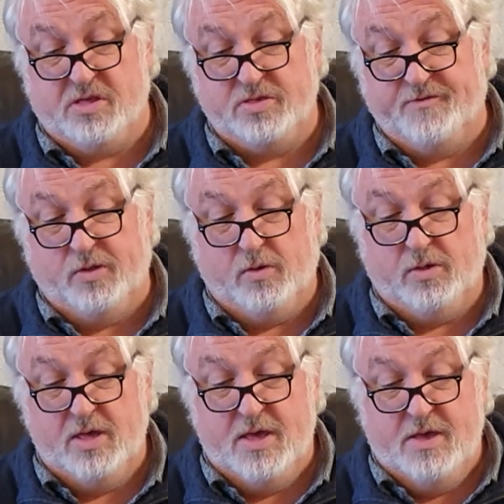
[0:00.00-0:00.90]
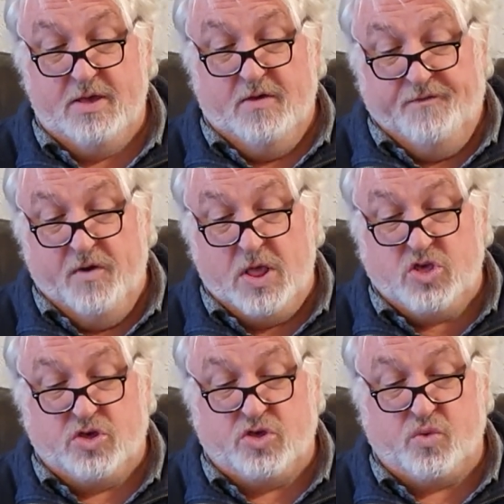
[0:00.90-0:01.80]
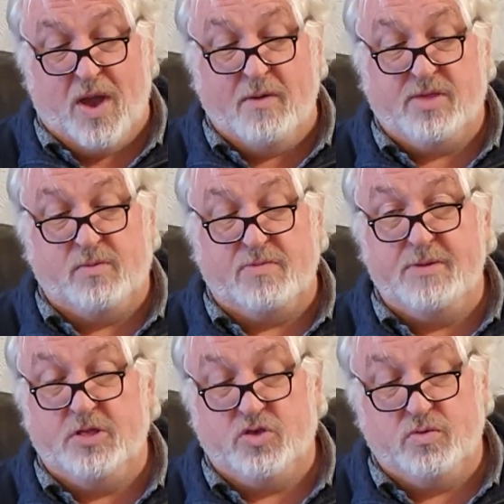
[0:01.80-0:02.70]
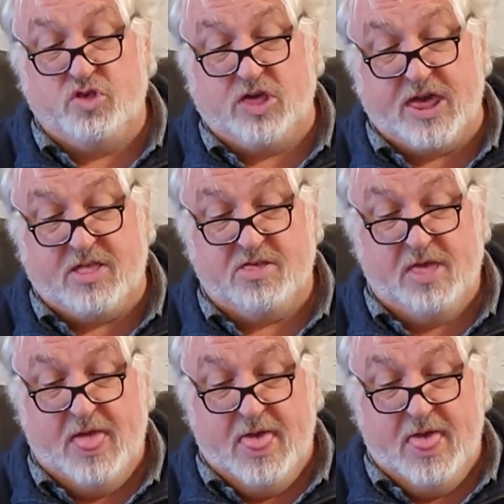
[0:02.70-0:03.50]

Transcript: on the floor, furniture shrouded with mildewed sheets.